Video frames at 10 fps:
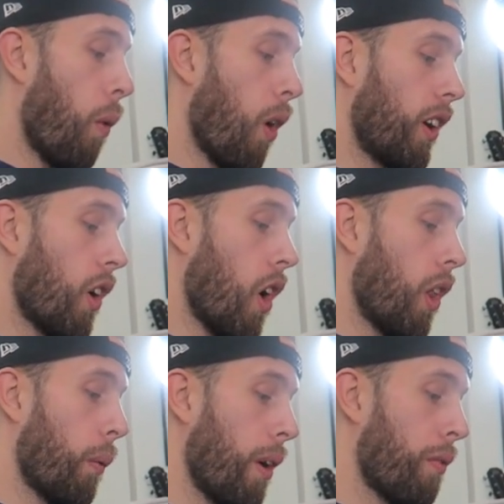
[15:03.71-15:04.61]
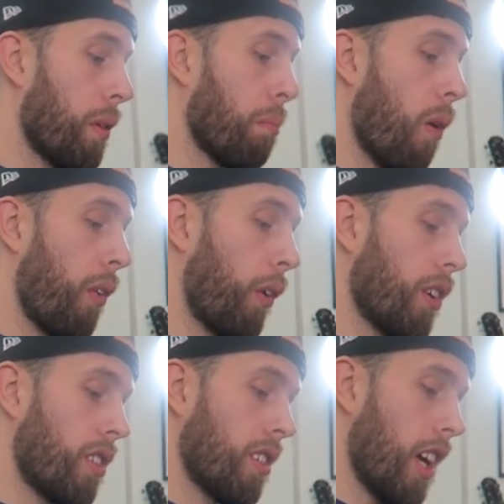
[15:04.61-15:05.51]
Walking all the way from the mall to
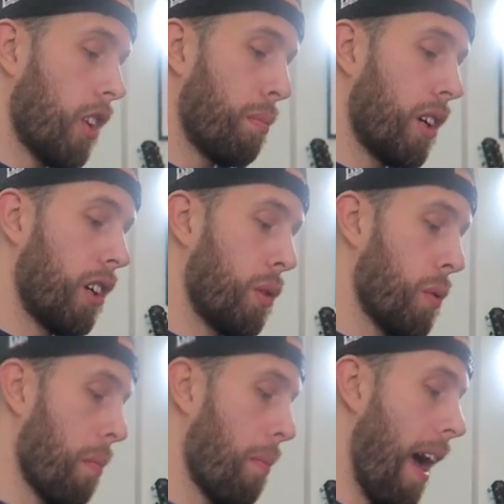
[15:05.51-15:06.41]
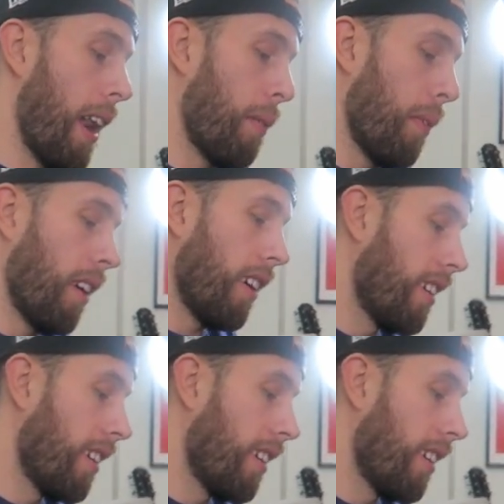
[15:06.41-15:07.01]
Chris's house because you were mad at me.